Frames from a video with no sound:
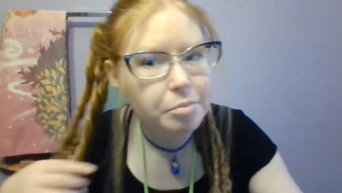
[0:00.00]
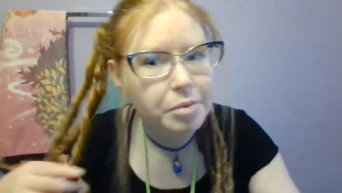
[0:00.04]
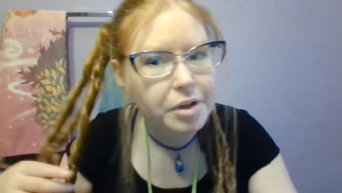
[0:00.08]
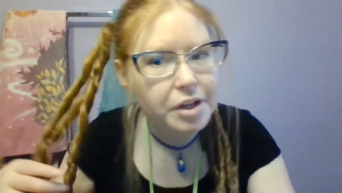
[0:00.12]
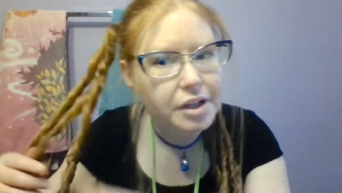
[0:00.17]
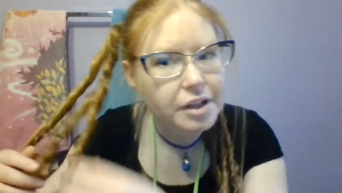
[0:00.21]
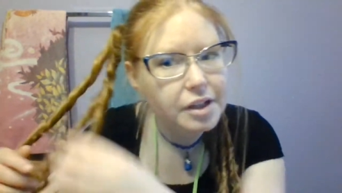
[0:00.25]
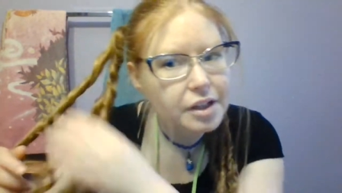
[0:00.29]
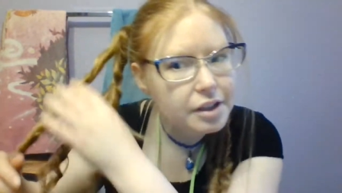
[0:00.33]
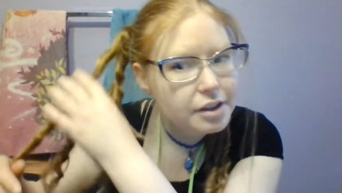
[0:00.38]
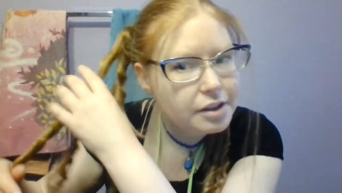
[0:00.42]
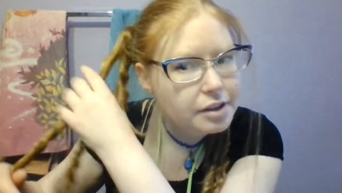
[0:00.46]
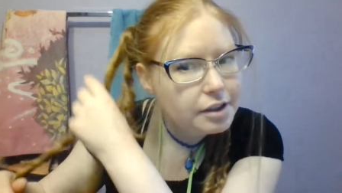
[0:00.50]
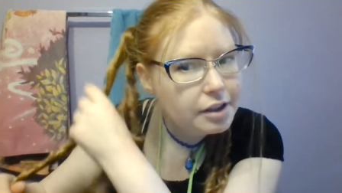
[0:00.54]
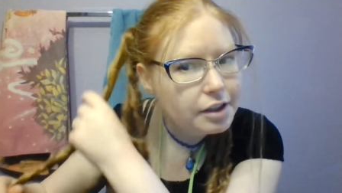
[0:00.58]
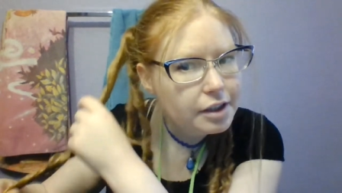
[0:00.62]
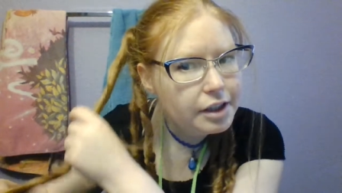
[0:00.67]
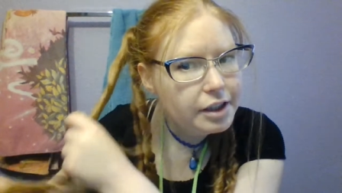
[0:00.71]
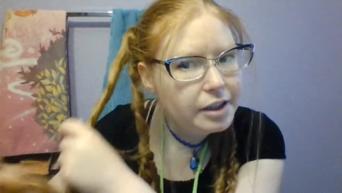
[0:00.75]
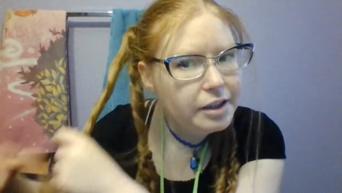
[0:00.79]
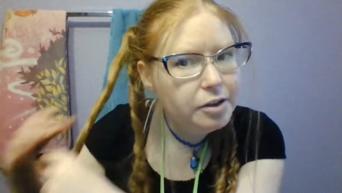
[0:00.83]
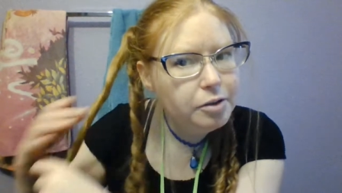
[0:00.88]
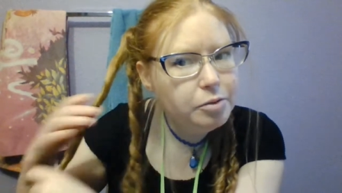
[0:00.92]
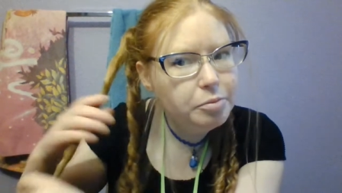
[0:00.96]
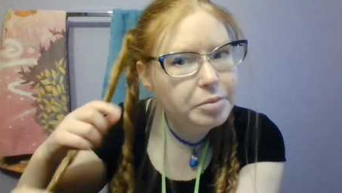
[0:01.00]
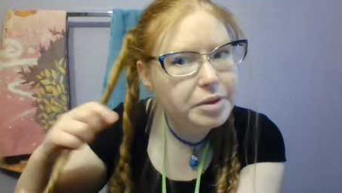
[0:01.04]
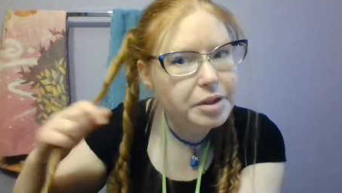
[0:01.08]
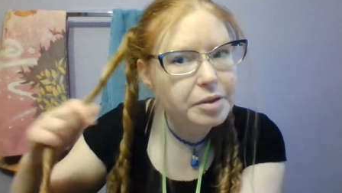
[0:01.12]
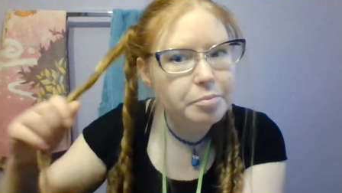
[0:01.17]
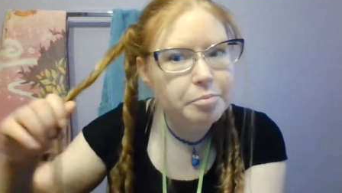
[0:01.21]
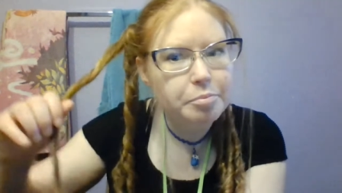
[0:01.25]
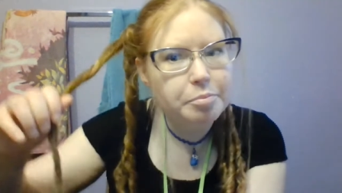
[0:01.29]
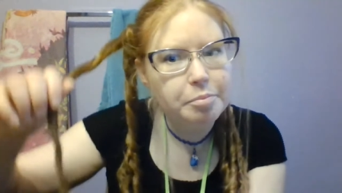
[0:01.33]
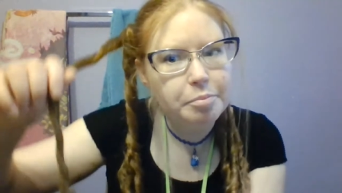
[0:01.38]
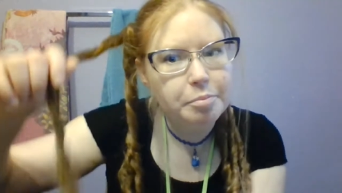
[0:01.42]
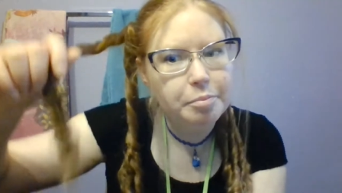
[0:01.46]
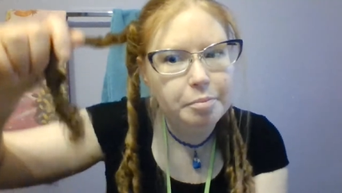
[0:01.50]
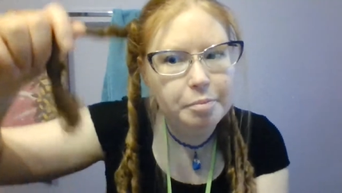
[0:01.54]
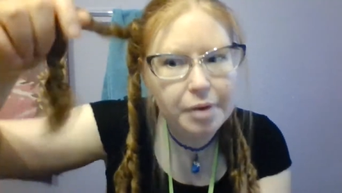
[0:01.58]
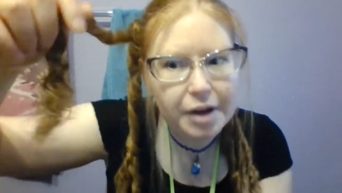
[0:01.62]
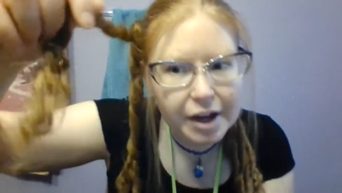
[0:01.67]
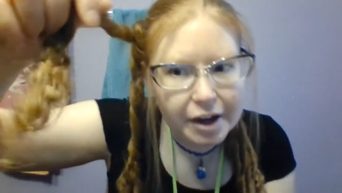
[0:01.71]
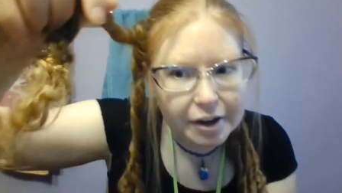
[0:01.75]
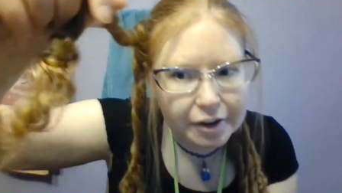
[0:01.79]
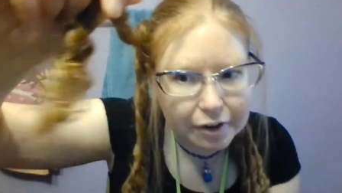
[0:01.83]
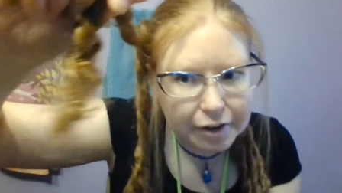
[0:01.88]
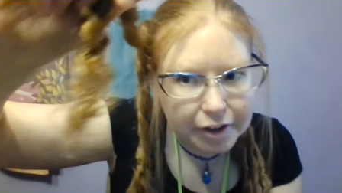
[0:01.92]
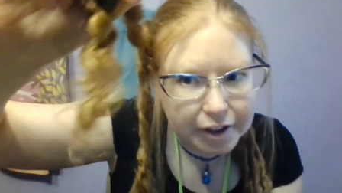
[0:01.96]
but it's a little bit
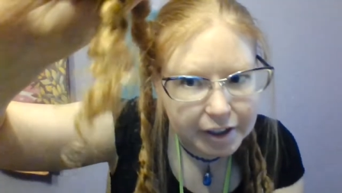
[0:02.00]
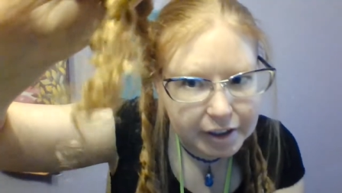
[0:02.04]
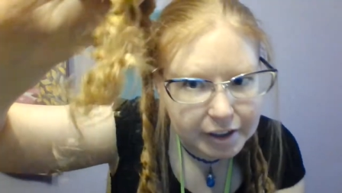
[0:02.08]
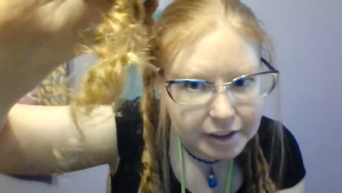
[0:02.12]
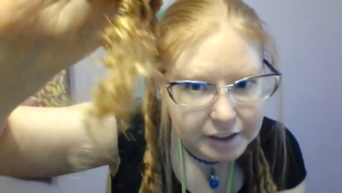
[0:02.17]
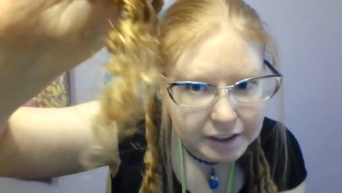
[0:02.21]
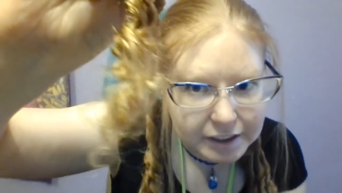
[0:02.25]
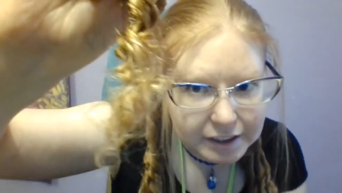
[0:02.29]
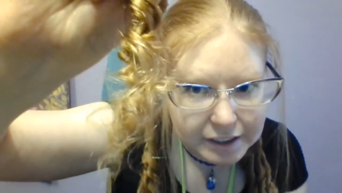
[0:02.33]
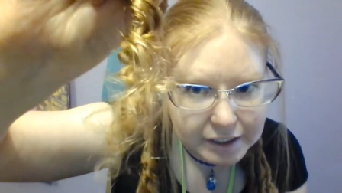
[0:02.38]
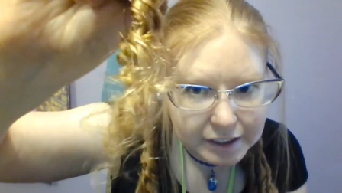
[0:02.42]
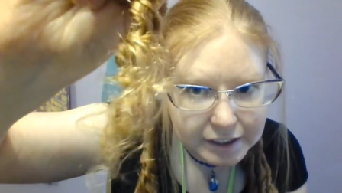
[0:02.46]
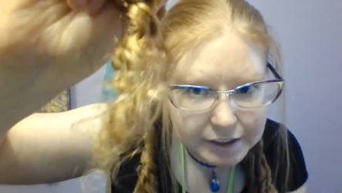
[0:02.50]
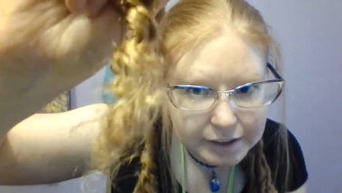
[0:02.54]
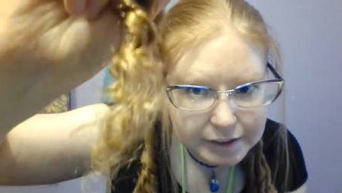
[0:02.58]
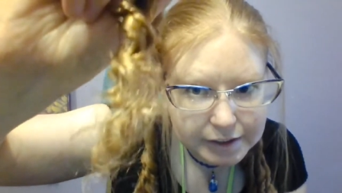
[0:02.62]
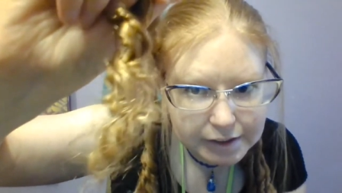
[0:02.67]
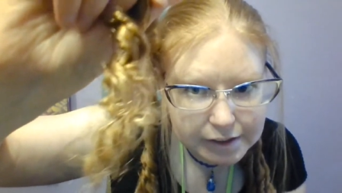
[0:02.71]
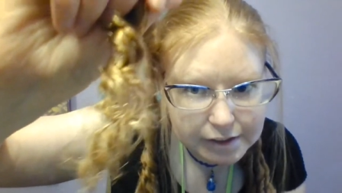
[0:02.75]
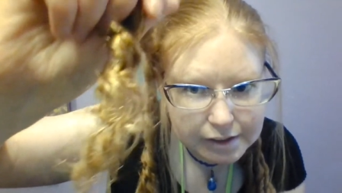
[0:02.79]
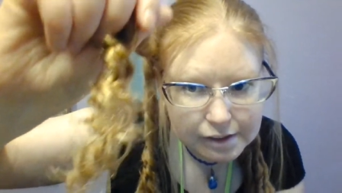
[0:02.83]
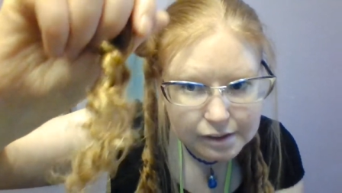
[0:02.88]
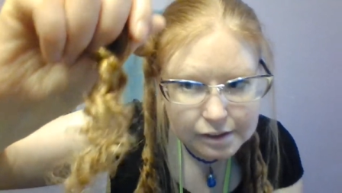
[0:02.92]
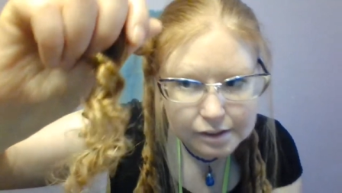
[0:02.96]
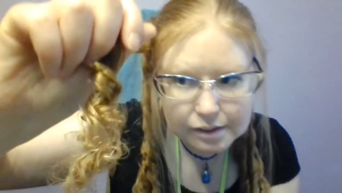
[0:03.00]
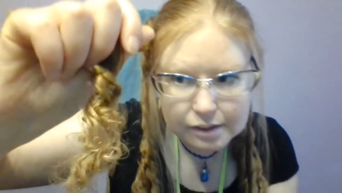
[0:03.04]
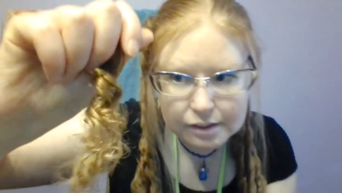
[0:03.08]
better at least.